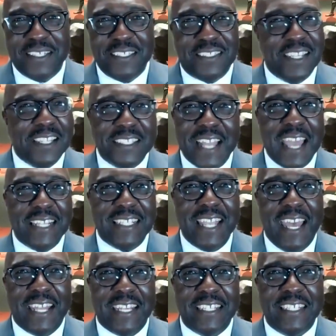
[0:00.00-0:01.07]
Just like
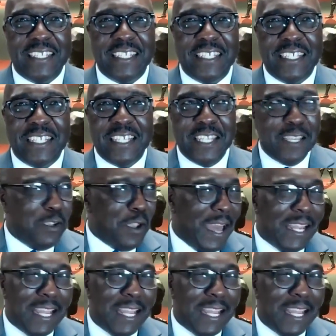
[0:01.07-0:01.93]
that. Yeah, I